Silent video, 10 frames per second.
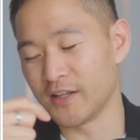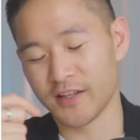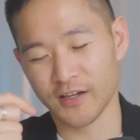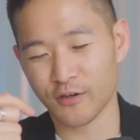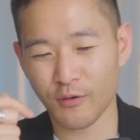
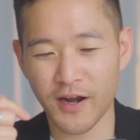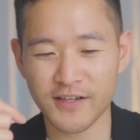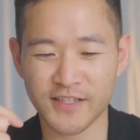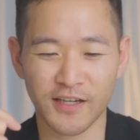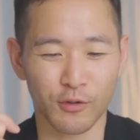anything
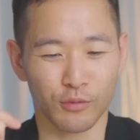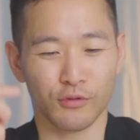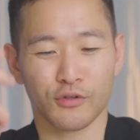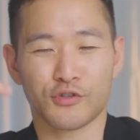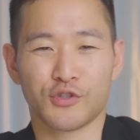crazy or
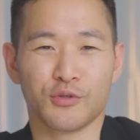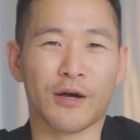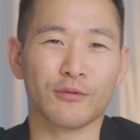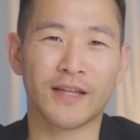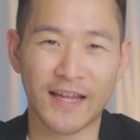look too
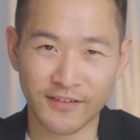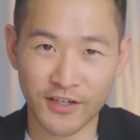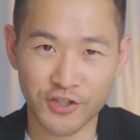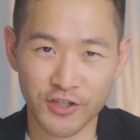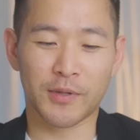
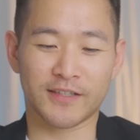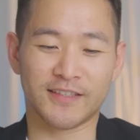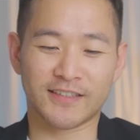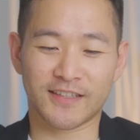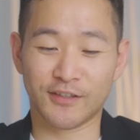outlandish
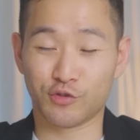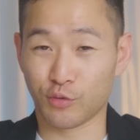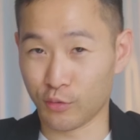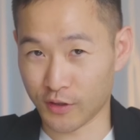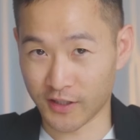because that's going to
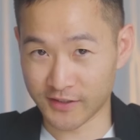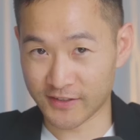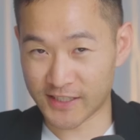draw all kinds of